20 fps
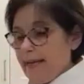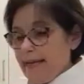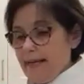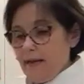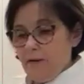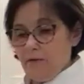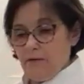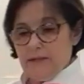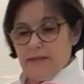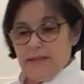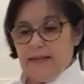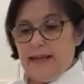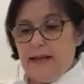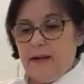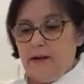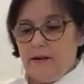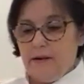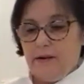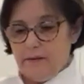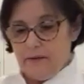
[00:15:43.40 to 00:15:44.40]
it out. And
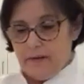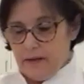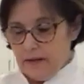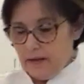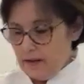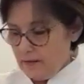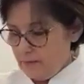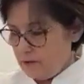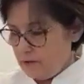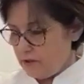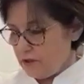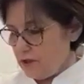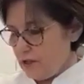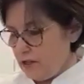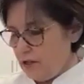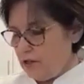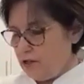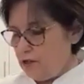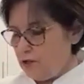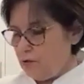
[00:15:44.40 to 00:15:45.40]
now just
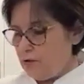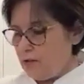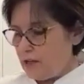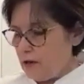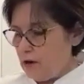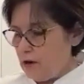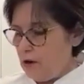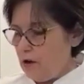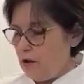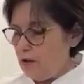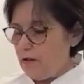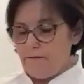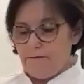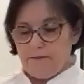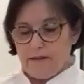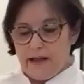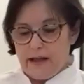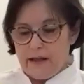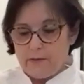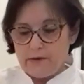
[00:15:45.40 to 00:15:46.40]
going to do the
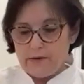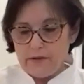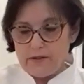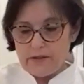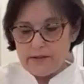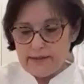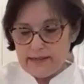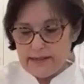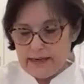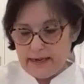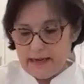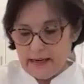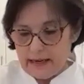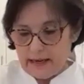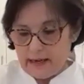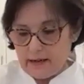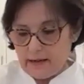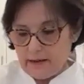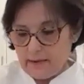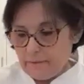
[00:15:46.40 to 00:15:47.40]
cauliflower steak.
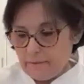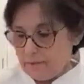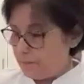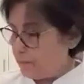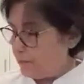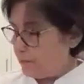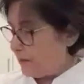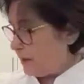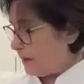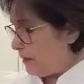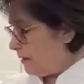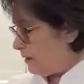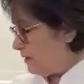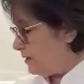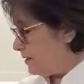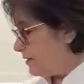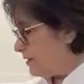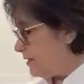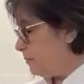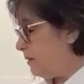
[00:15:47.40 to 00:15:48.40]

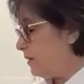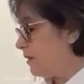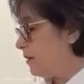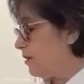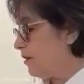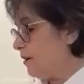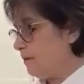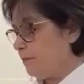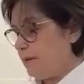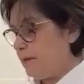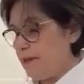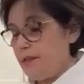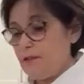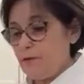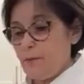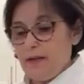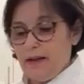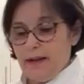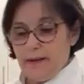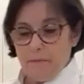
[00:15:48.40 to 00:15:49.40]
Similar, but this
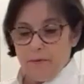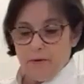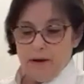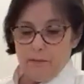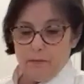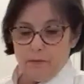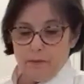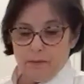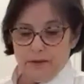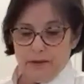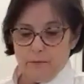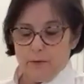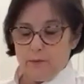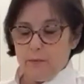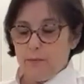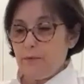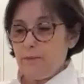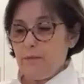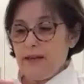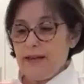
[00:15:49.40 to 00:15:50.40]
one I probably will
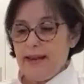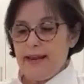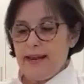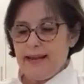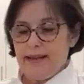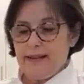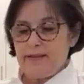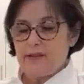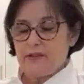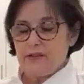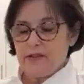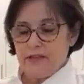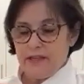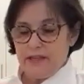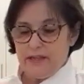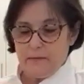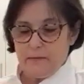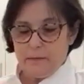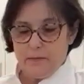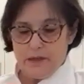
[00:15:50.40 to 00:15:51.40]
put my hands on
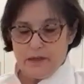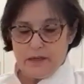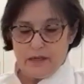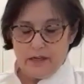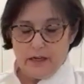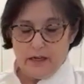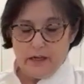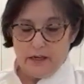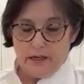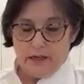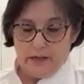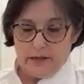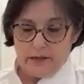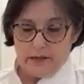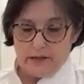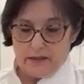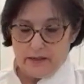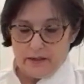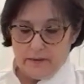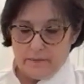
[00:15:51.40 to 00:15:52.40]
it because